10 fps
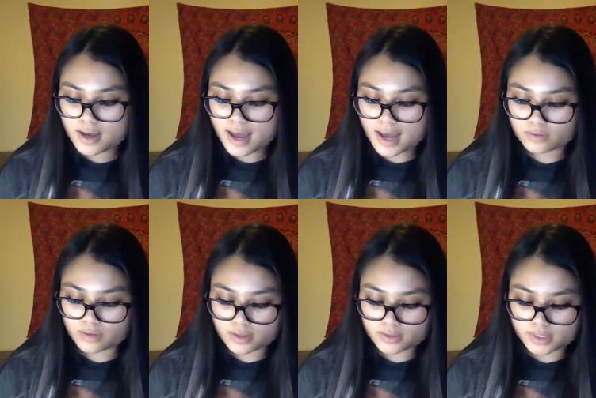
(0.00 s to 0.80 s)
How
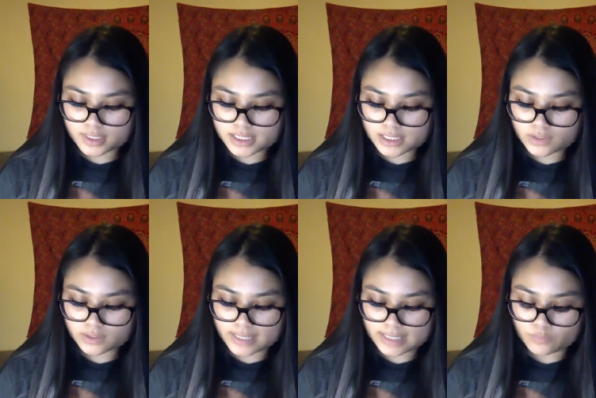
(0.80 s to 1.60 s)
long could a single
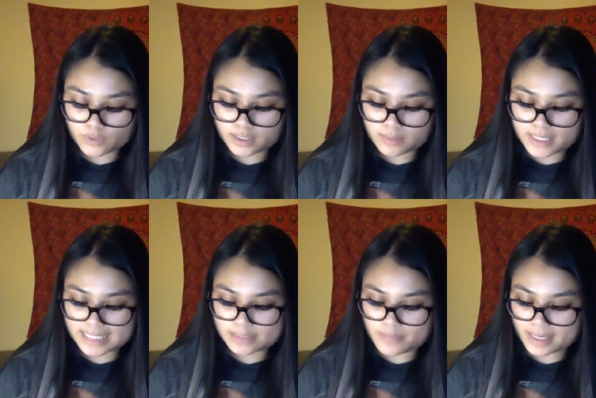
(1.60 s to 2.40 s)
night really be
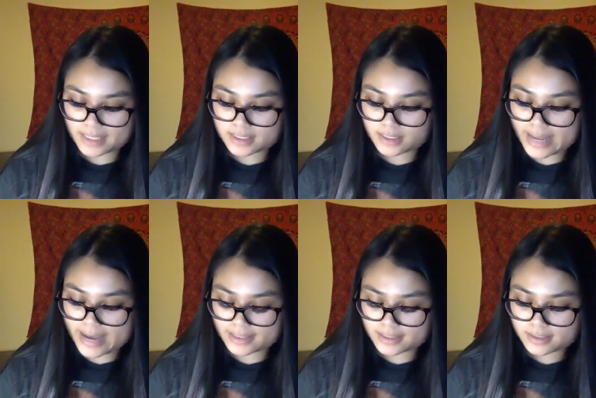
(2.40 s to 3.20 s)
expected to
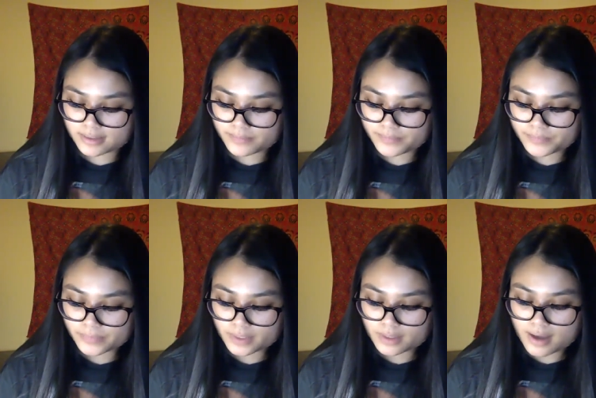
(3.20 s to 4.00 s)
last?
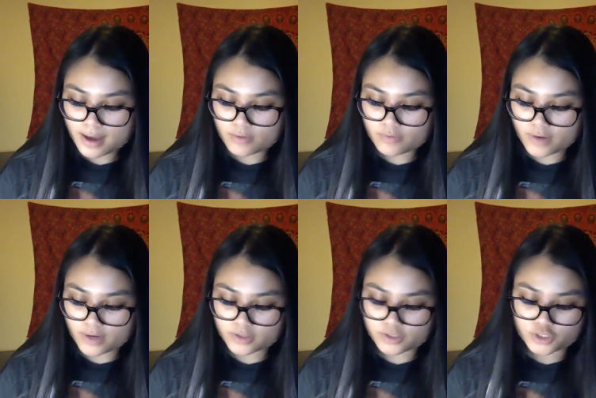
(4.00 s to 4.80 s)
How far
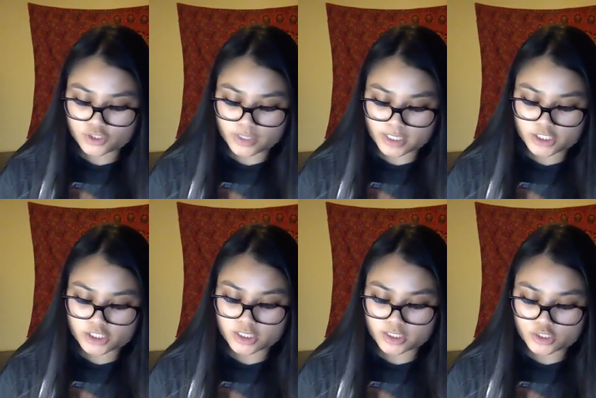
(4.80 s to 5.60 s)
could you
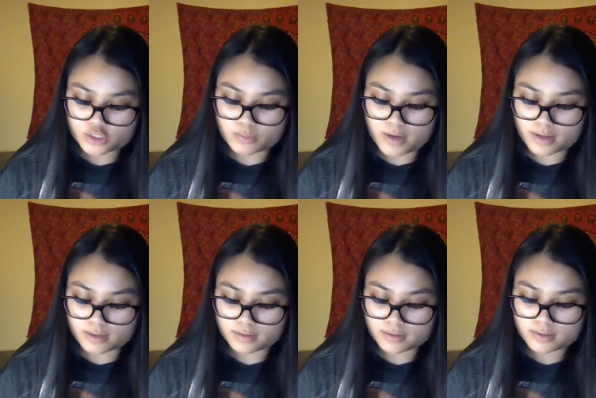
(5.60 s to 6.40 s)
stretch such a
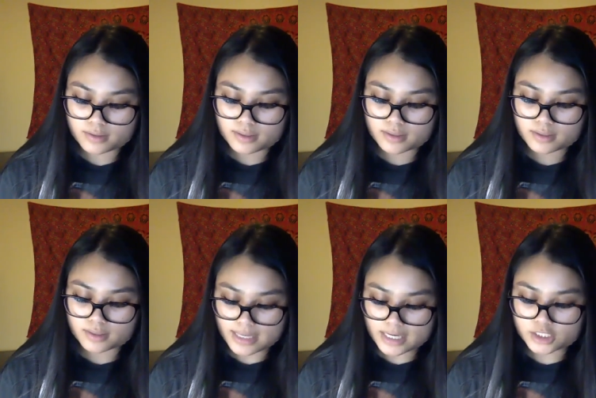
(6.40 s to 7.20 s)
small
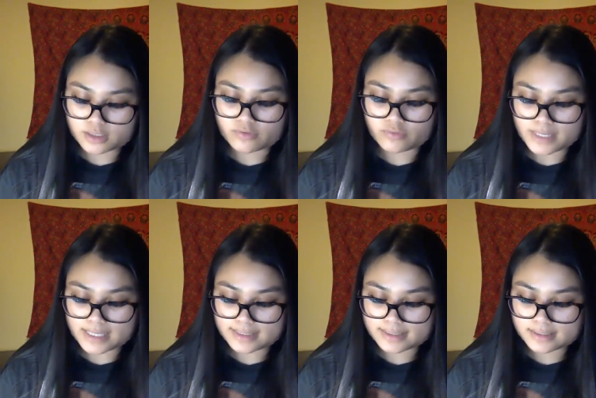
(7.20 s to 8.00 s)
collection of
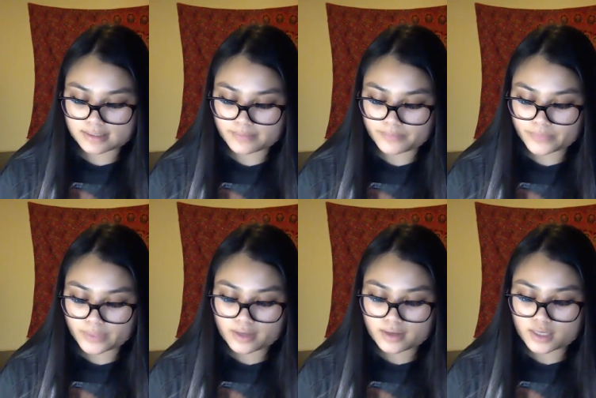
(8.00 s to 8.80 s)
minutes?
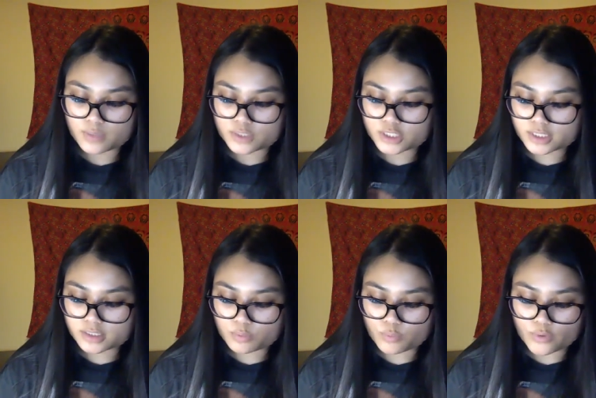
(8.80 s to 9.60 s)
He was
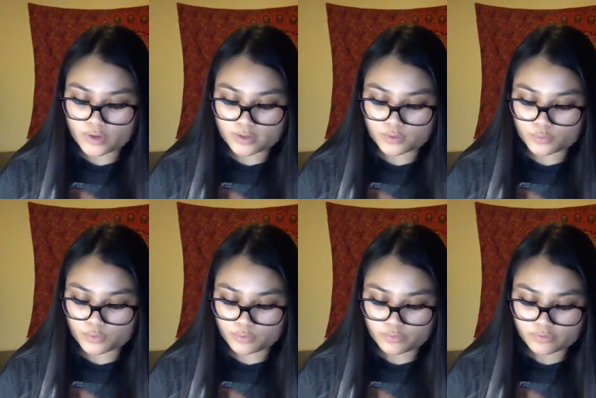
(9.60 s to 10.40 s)
just a boy on a
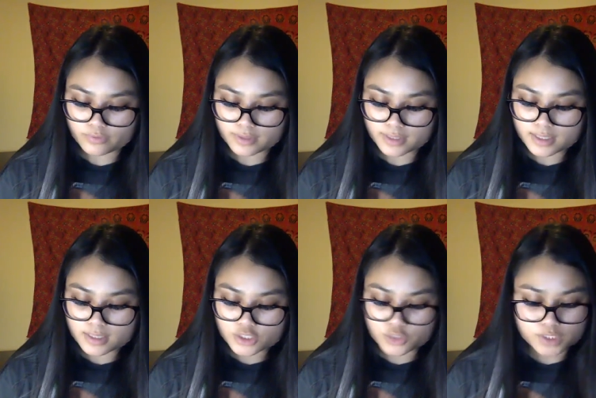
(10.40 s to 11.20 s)
roof.
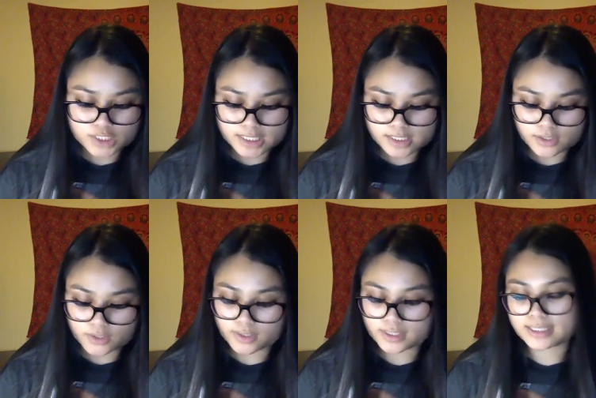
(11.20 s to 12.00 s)
She was just a
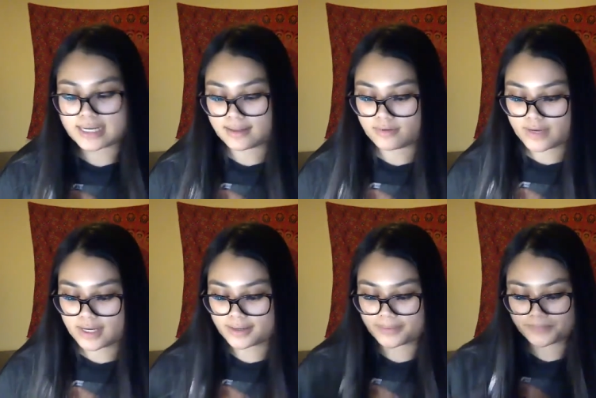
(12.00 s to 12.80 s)
girl in an
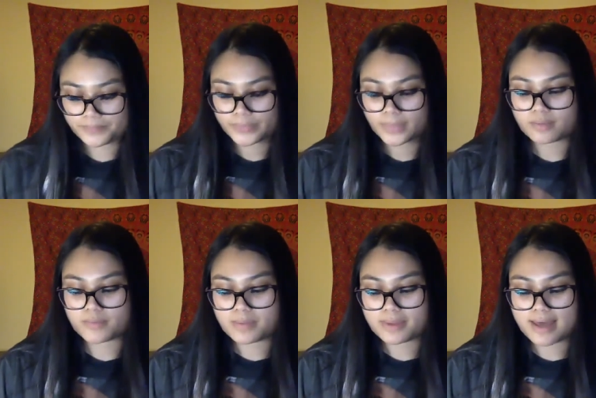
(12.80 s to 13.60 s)
elevator.
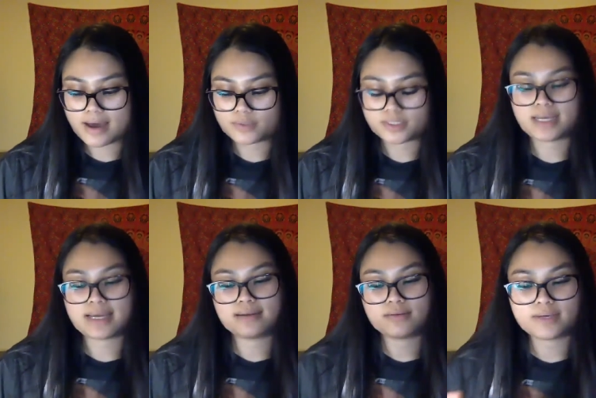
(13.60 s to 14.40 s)
Maybe that was the
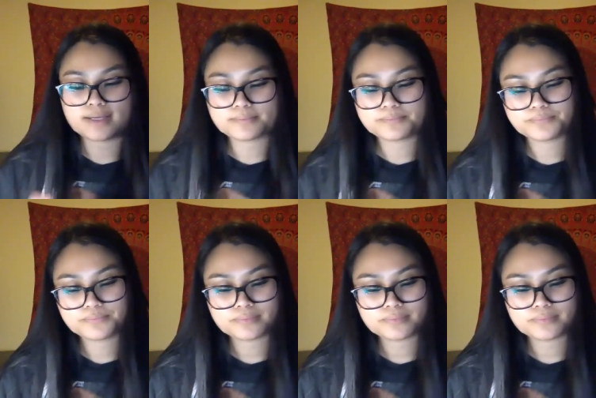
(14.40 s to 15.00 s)
end of it.